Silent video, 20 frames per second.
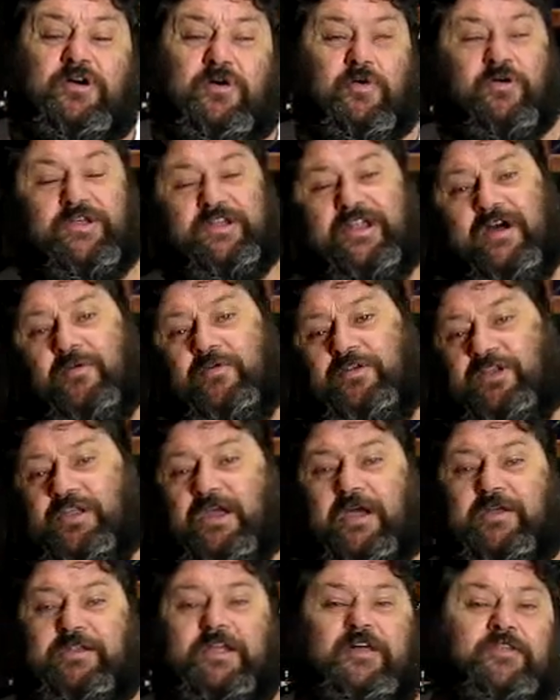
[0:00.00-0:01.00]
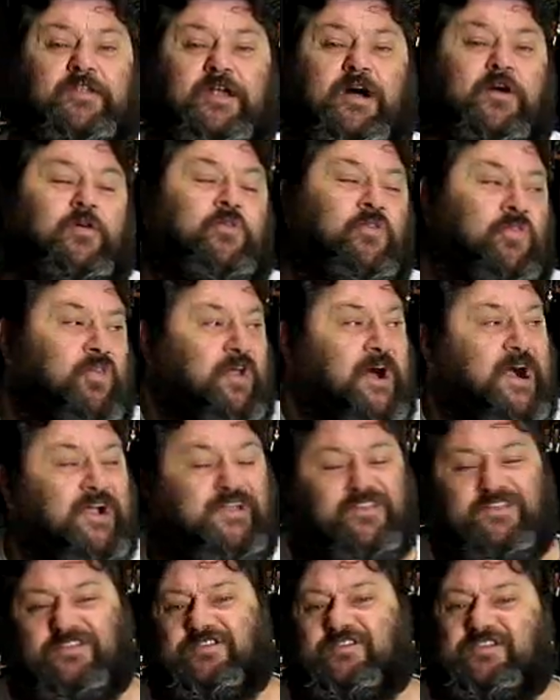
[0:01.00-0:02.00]
or you don't want to go down that whole
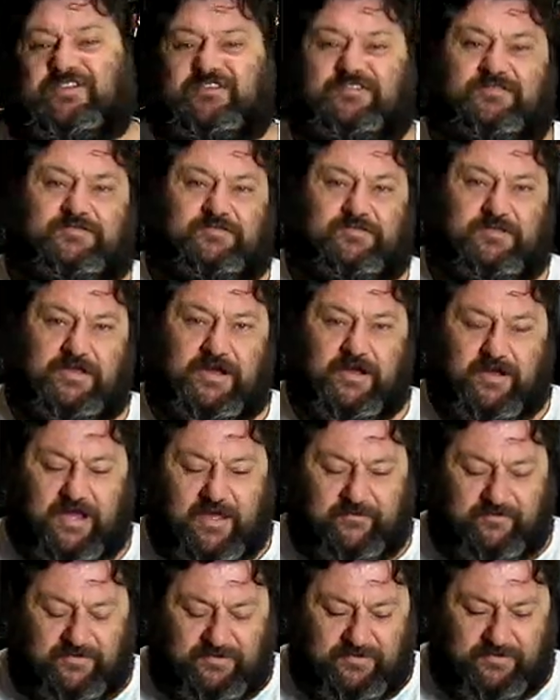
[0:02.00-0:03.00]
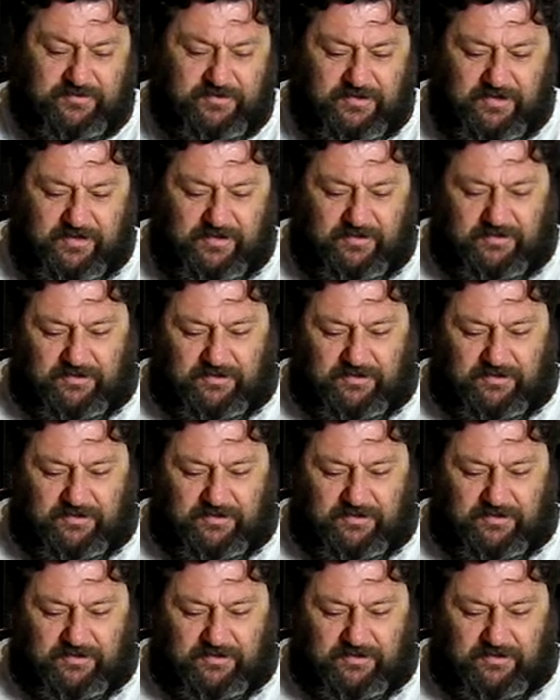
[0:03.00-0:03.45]
lager yeast avenue